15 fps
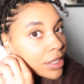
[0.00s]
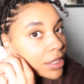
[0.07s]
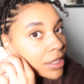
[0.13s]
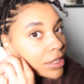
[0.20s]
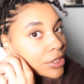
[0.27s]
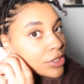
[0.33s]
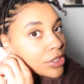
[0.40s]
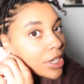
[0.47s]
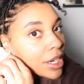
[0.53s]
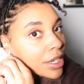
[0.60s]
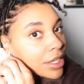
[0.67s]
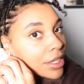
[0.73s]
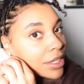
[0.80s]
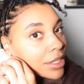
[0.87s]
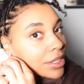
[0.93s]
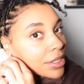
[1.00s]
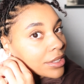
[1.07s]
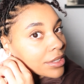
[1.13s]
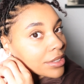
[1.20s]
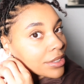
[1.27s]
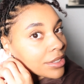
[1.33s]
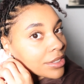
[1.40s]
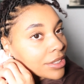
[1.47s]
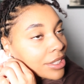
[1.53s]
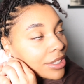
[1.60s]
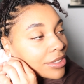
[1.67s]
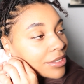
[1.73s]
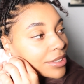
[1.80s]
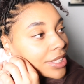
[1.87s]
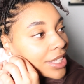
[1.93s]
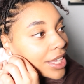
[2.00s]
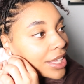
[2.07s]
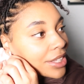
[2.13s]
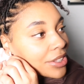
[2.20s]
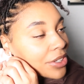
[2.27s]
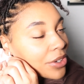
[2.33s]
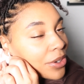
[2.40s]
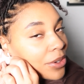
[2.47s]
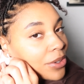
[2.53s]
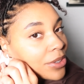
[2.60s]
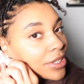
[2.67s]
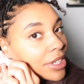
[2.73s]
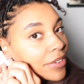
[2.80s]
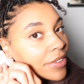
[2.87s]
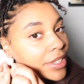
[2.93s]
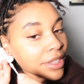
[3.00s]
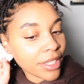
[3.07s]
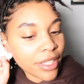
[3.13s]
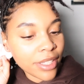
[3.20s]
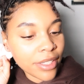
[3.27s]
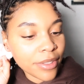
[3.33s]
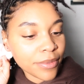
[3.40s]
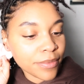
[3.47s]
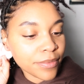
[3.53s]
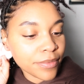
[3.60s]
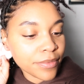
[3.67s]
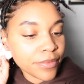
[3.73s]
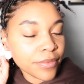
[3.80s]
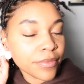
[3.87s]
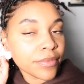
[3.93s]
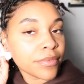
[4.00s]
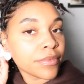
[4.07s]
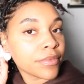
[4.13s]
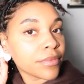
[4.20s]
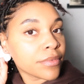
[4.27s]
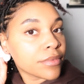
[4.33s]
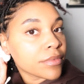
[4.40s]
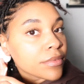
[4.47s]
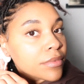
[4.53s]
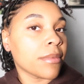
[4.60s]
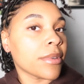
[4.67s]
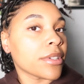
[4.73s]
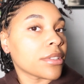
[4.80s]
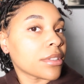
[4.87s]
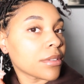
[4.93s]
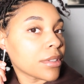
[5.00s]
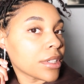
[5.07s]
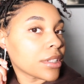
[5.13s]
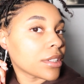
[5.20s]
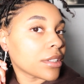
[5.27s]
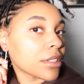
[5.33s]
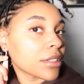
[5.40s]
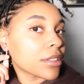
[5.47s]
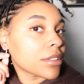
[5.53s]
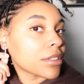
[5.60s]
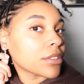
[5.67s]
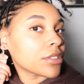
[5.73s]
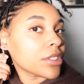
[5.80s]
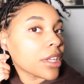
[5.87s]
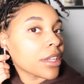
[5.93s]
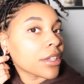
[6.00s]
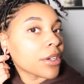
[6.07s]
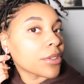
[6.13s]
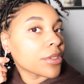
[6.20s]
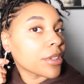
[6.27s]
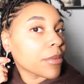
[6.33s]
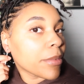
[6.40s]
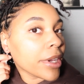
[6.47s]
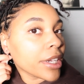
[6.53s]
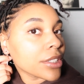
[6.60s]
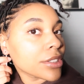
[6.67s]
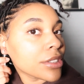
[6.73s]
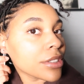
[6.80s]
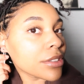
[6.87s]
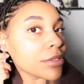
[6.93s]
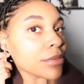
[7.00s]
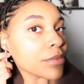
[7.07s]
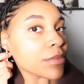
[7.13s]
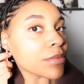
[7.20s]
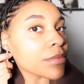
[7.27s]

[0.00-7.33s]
and try to, get in the hole and everything. I'm also gonna try to go through the back too,